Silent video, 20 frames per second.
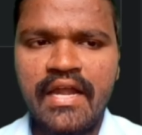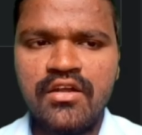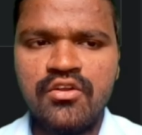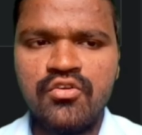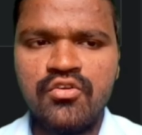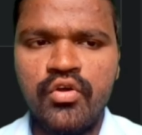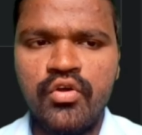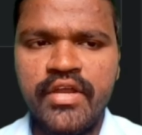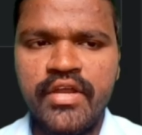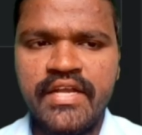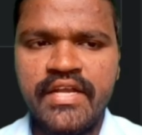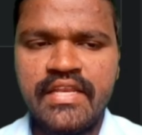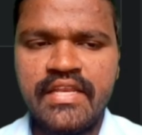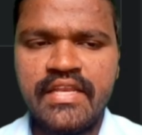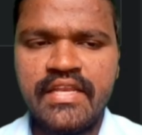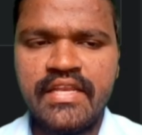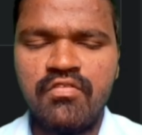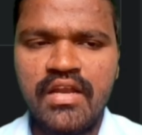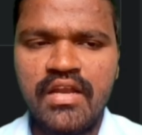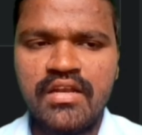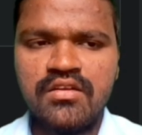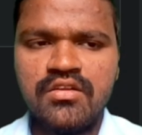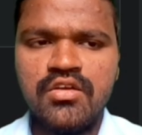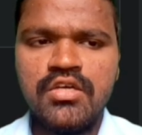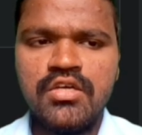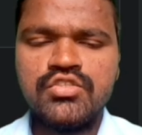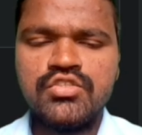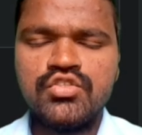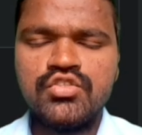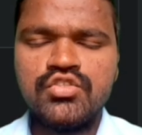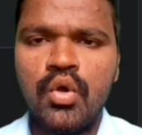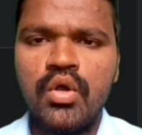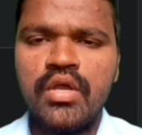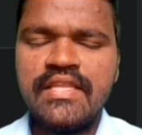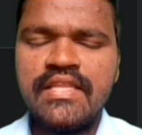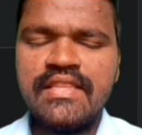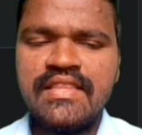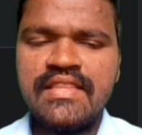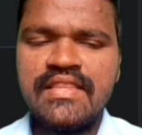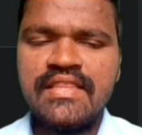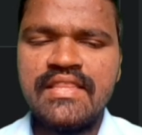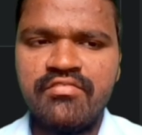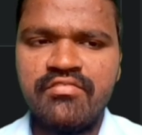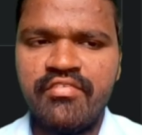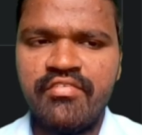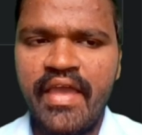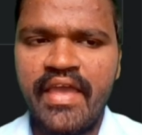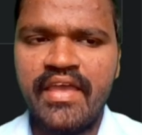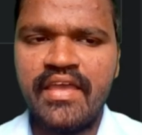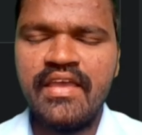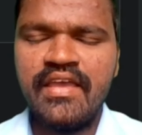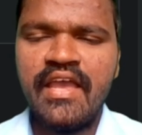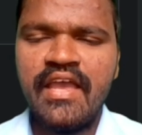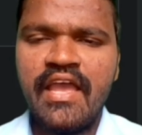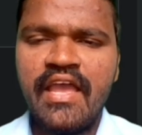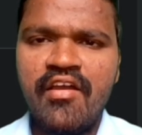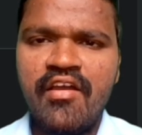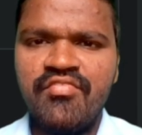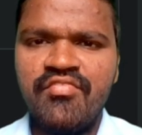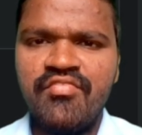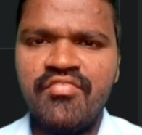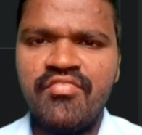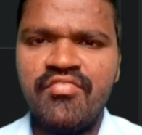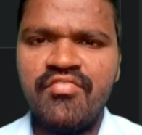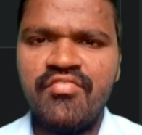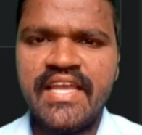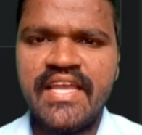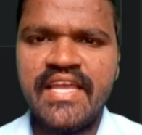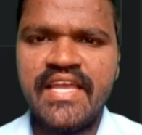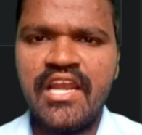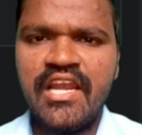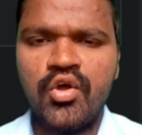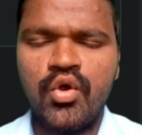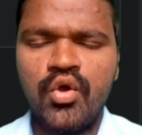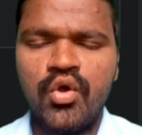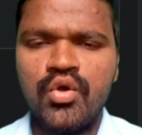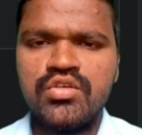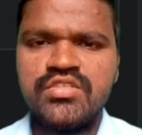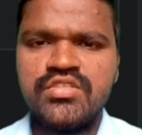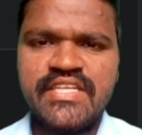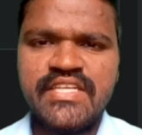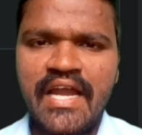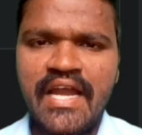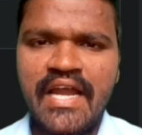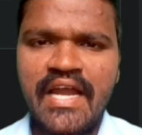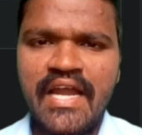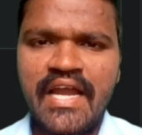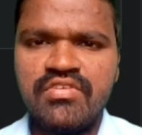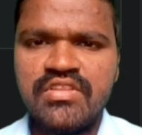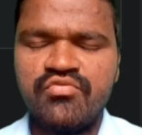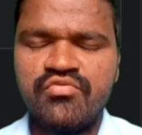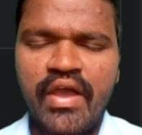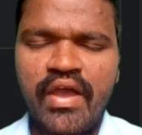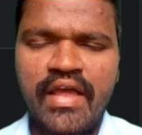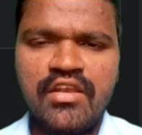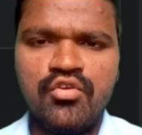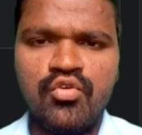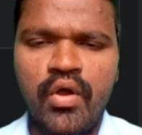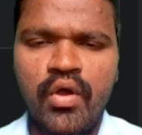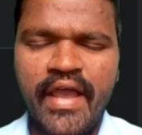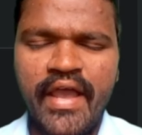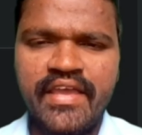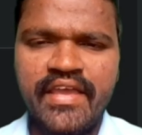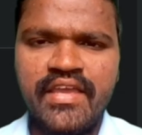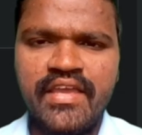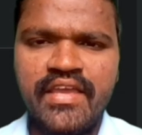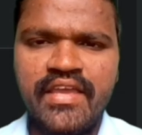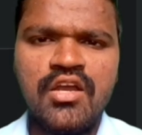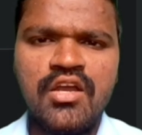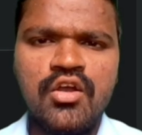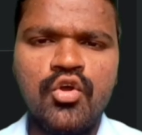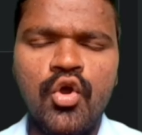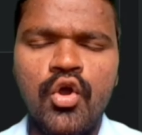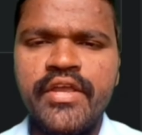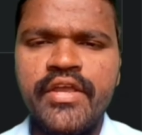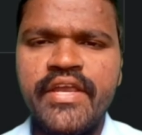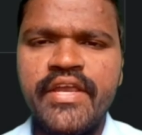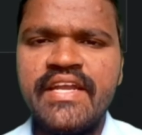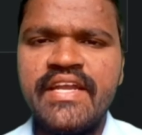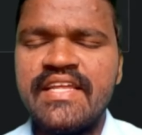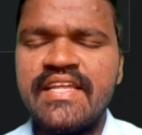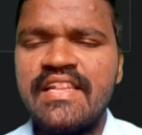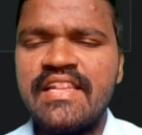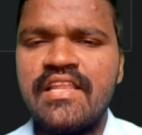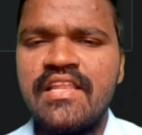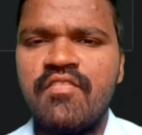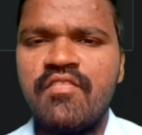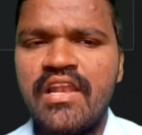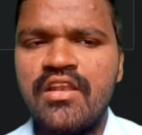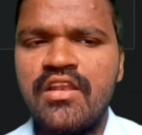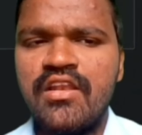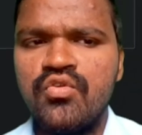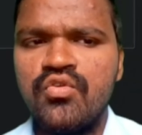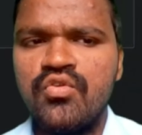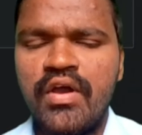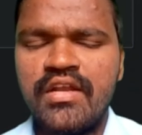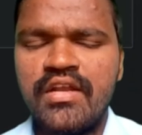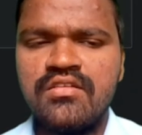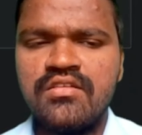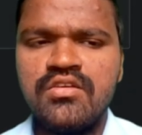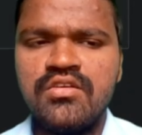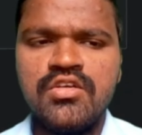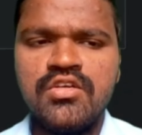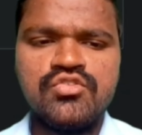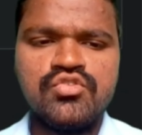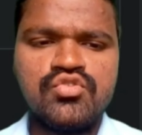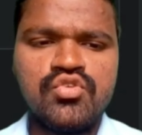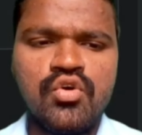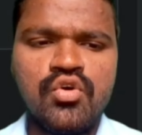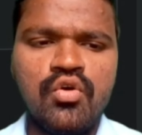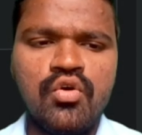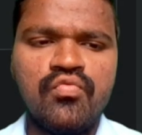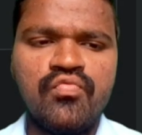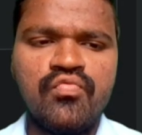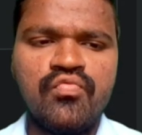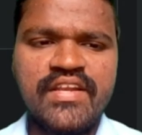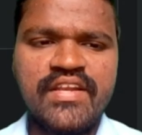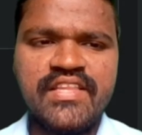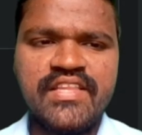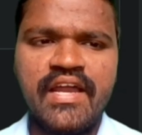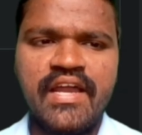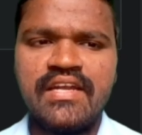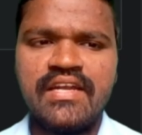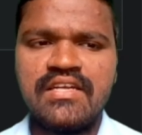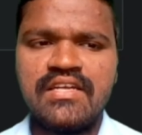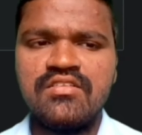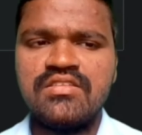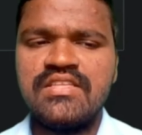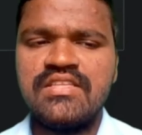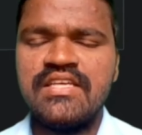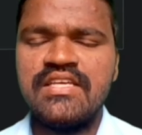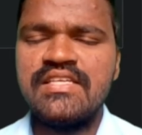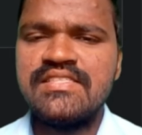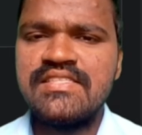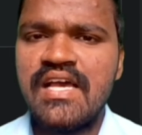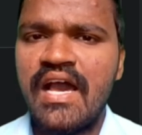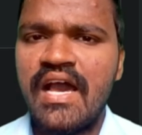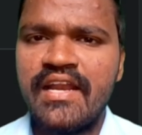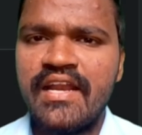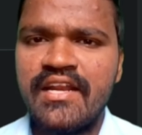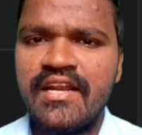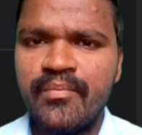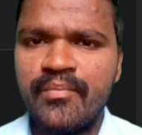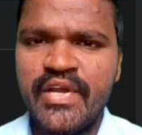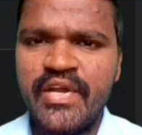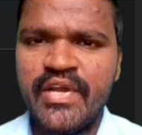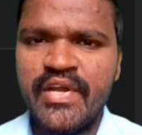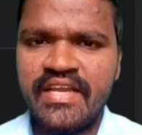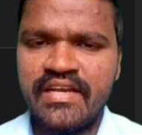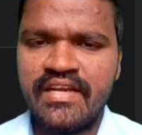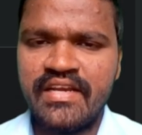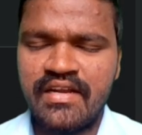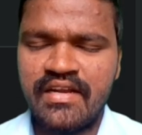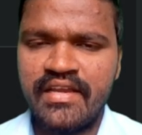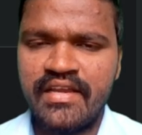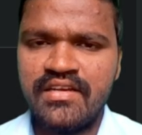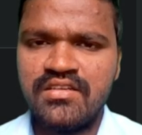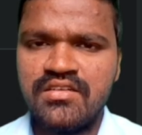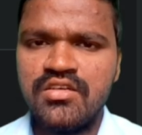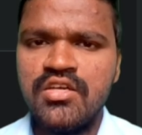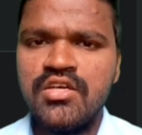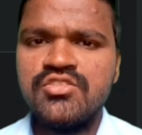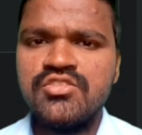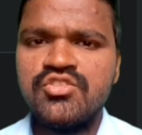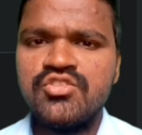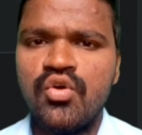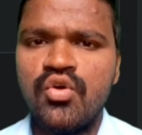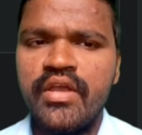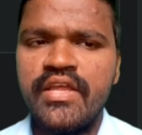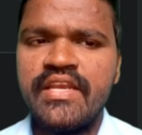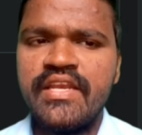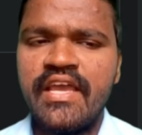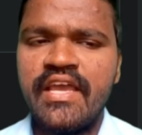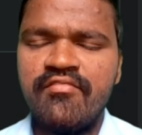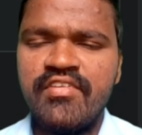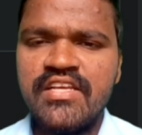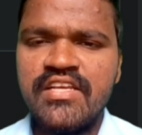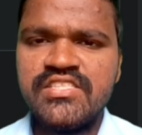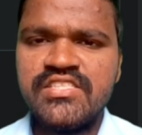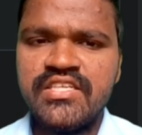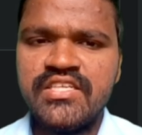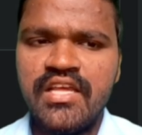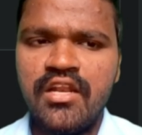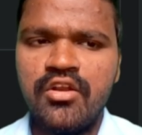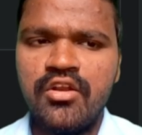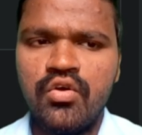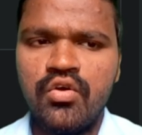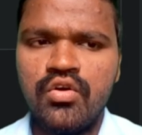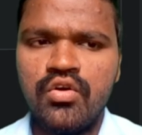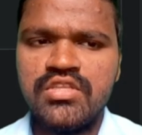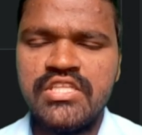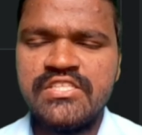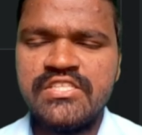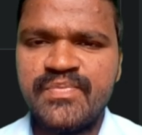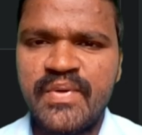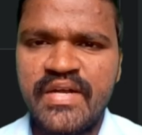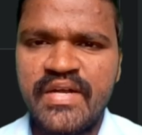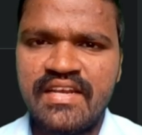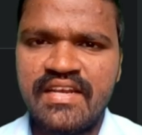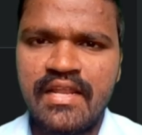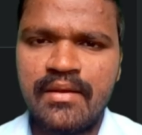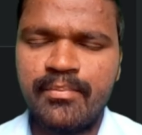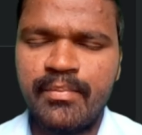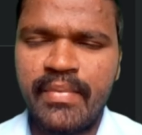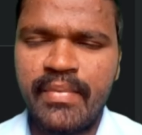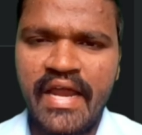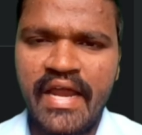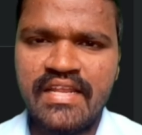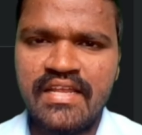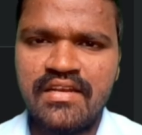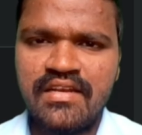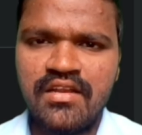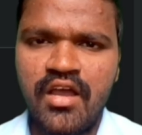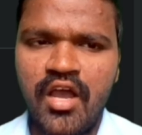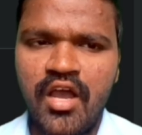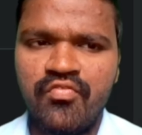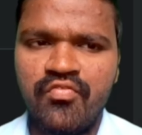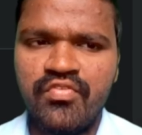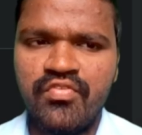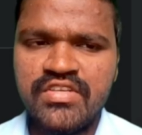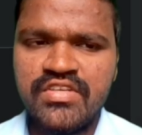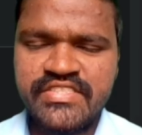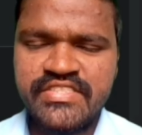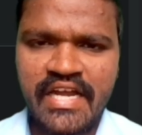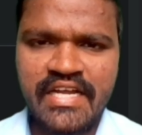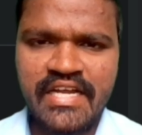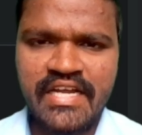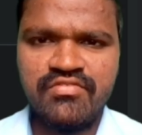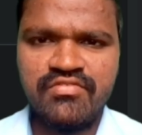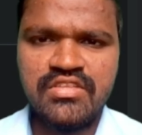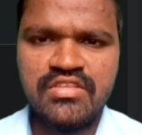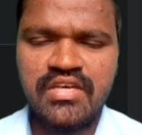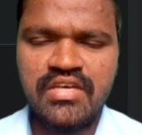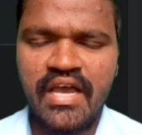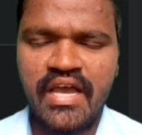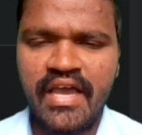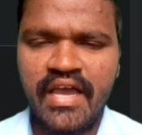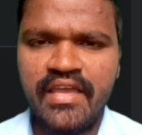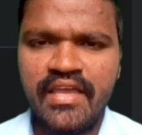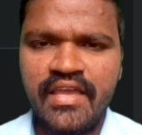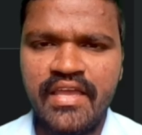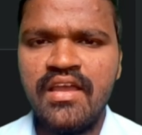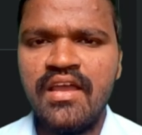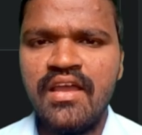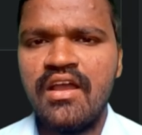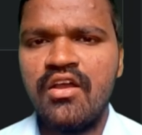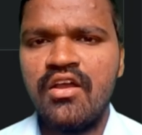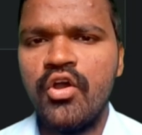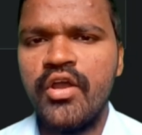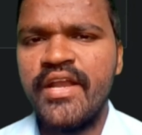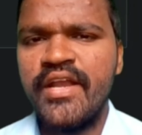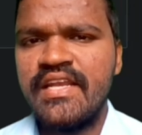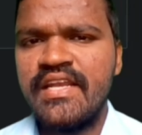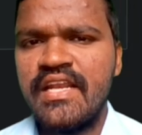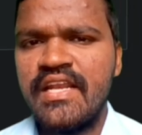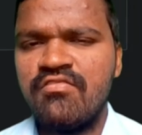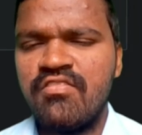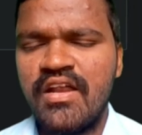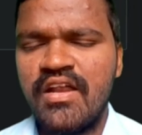and going till 1. So in that way, every single row starting with value I, going till the value 1. So for that, these are repeated, right? So in every single row, this particular pattern of starting with I, going till